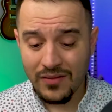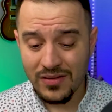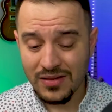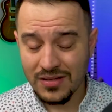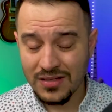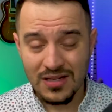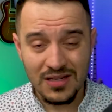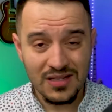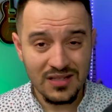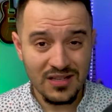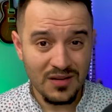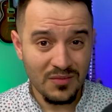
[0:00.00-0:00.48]

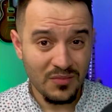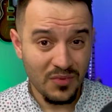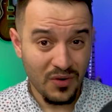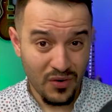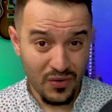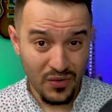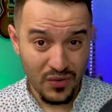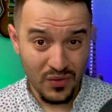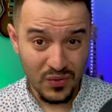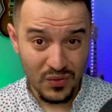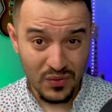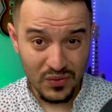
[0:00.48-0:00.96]
seen Tom
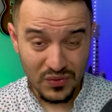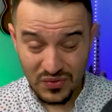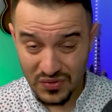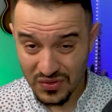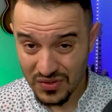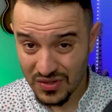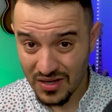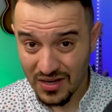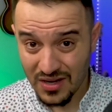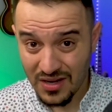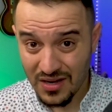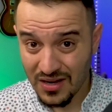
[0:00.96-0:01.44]

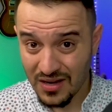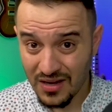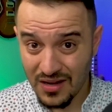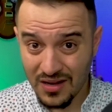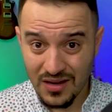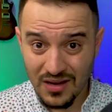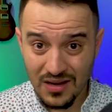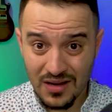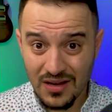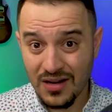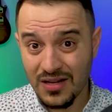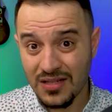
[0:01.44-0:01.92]
Cruise
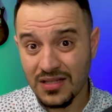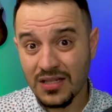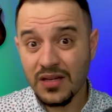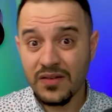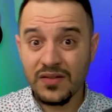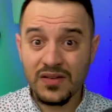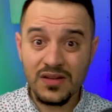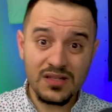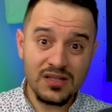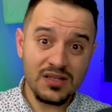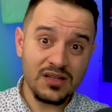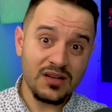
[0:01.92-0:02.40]
in a
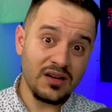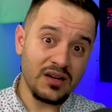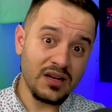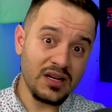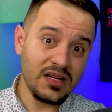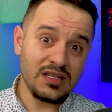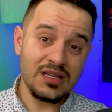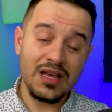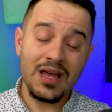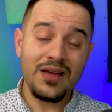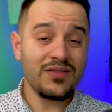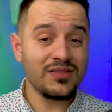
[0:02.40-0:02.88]
TV
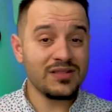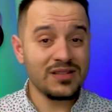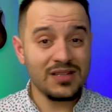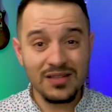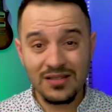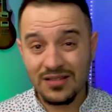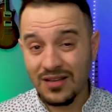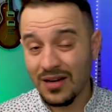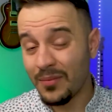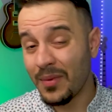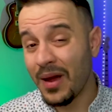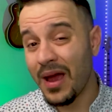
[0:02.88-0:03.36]
series. I haven't
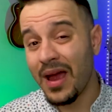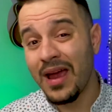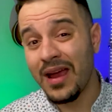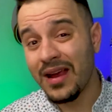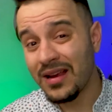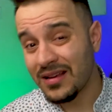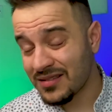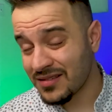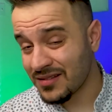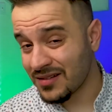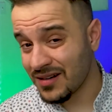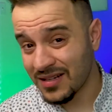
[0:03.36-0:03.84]
seen Tom
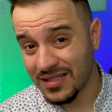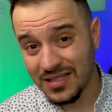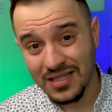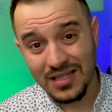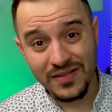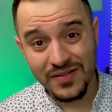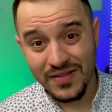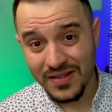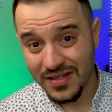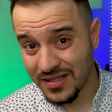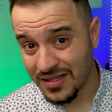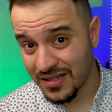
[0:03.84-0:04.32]
Hanks in a
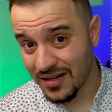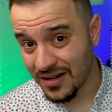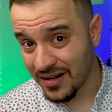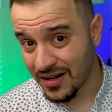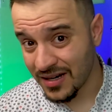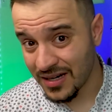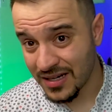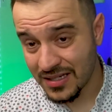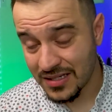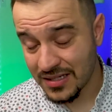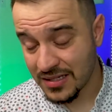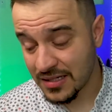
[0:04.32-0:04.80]
TV
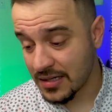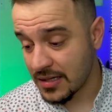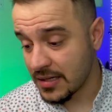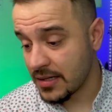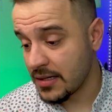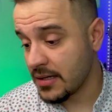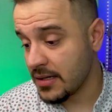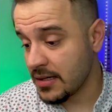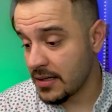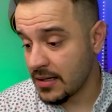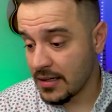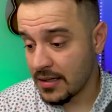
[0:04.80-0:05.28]
series.
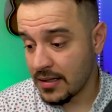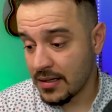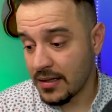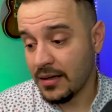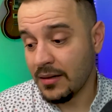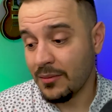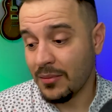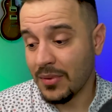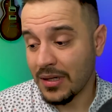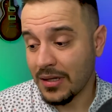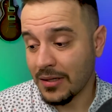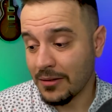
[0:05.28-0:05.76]

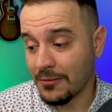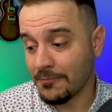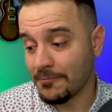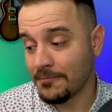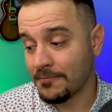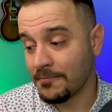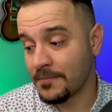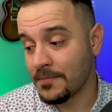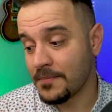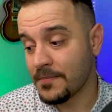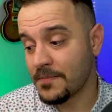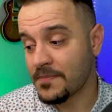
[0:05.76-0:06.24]
I mean,
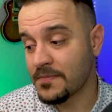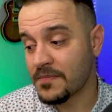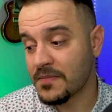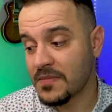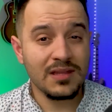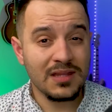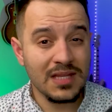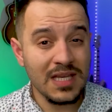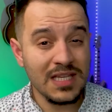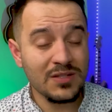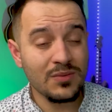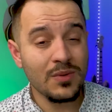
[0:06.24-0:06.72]

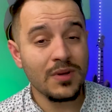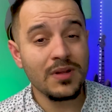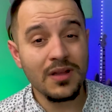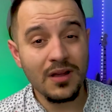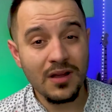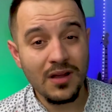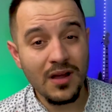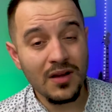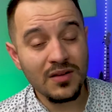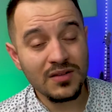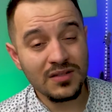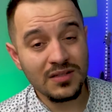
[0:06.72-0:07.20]
that's why they
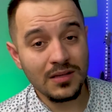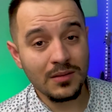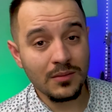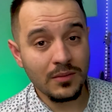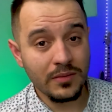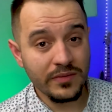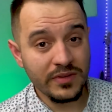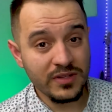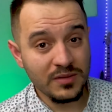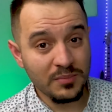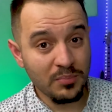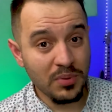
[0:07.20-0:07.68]
call some
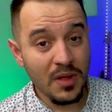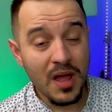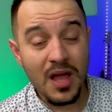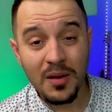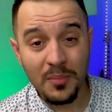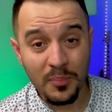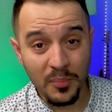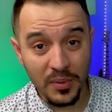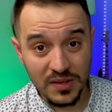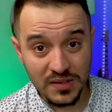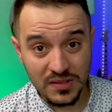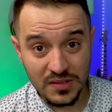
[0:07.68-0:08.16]
movies
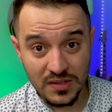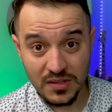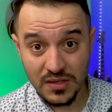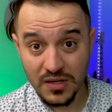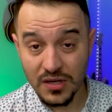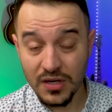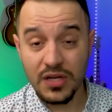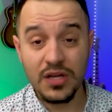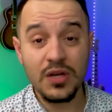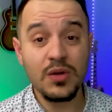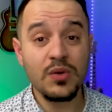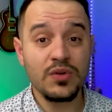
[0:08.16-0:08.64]
blockbusters.
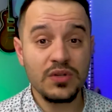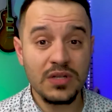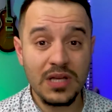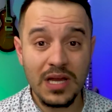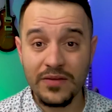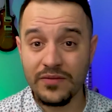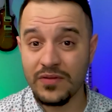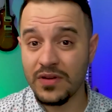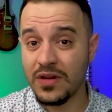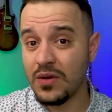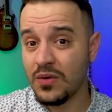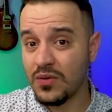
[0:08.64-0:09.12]
They're huge. They
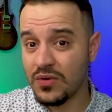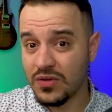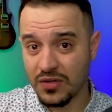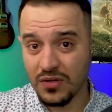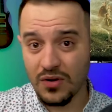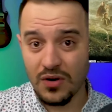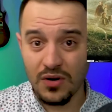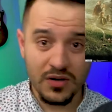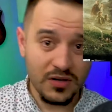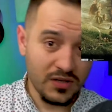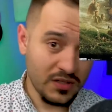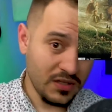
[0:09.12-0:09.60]
have huge
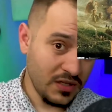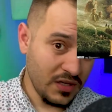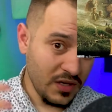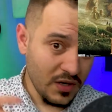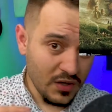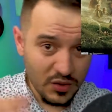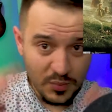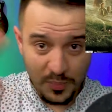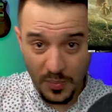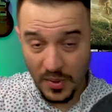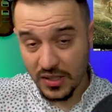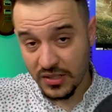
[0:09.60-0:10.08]
stars,
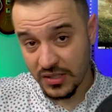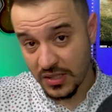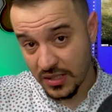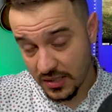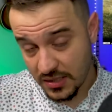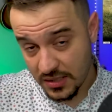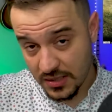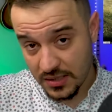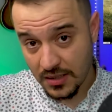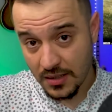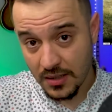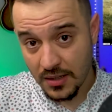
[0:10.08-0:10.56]
huge
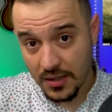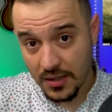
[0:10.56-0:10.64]
budgets.